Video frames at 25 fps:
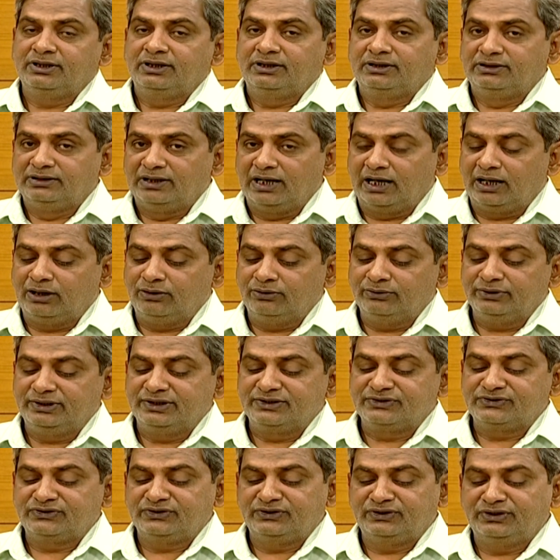now
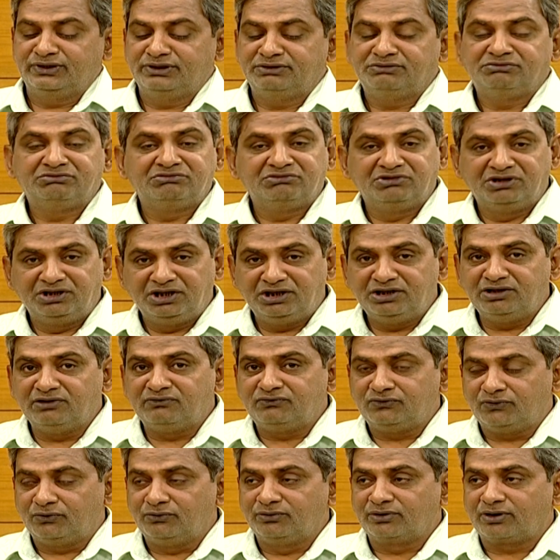is in need
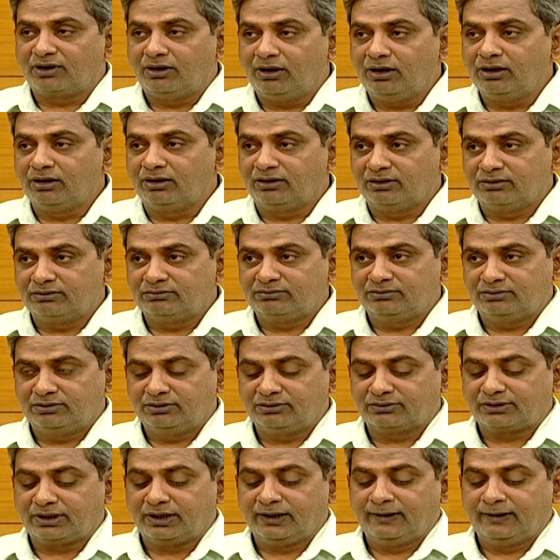of overhaul. Mm-hmm.